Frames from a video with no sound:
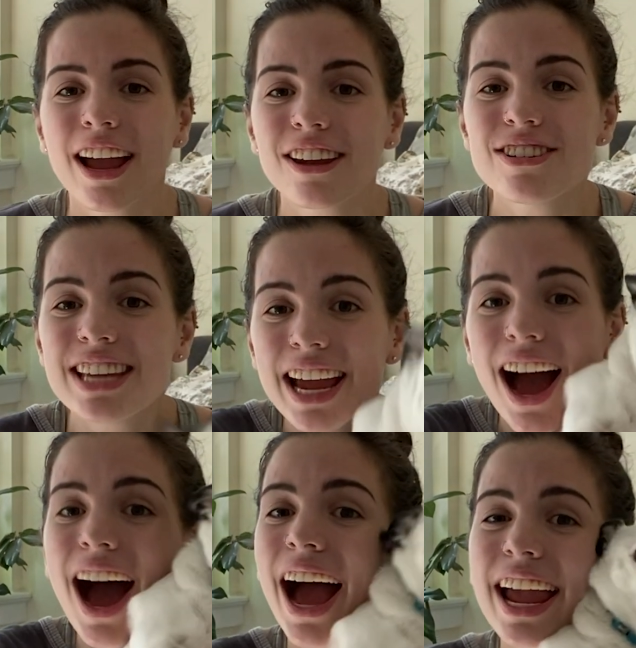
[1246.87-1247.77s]
You say
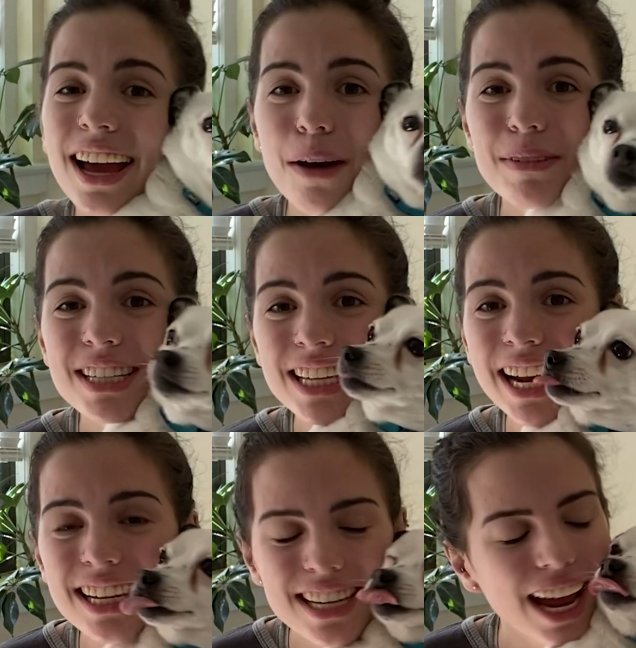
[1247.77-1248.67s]
hi? I'm
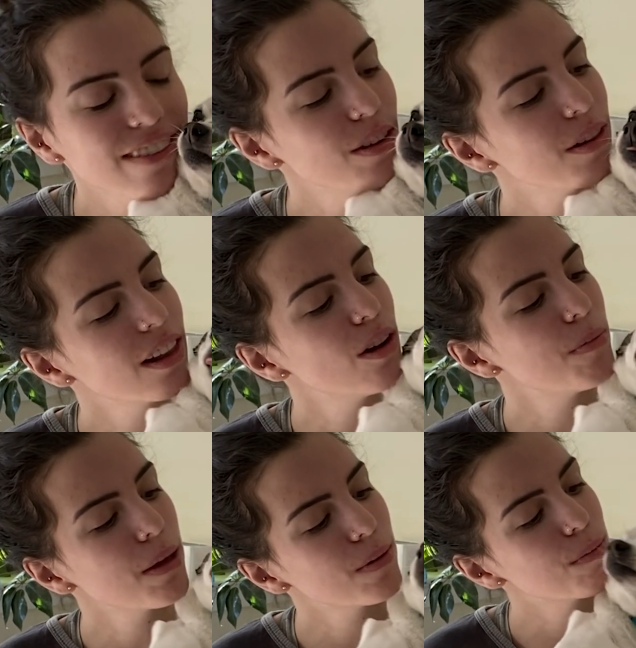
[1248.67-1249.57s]
excited to have a little
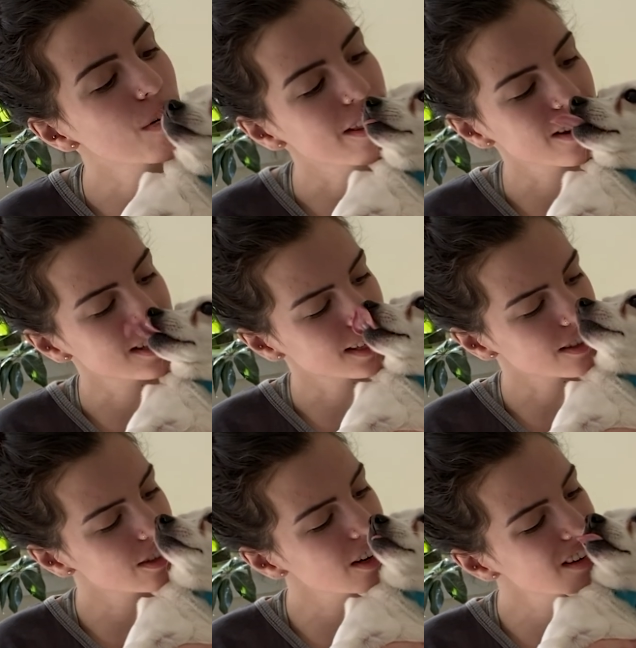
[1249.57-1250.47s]
baby brother or
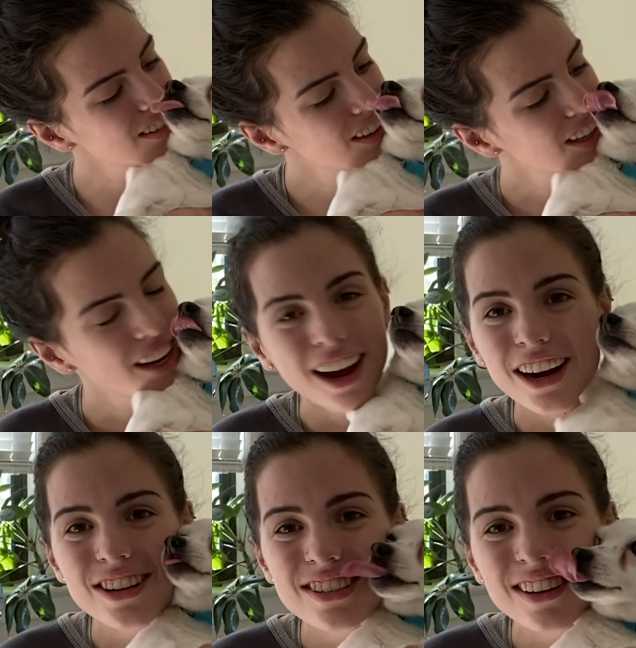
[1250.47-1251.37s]
sister.
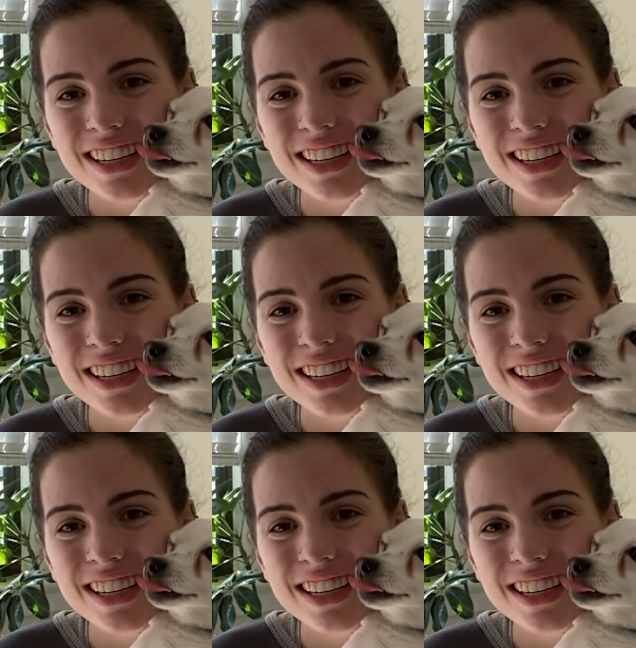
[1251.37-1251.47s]
Are you so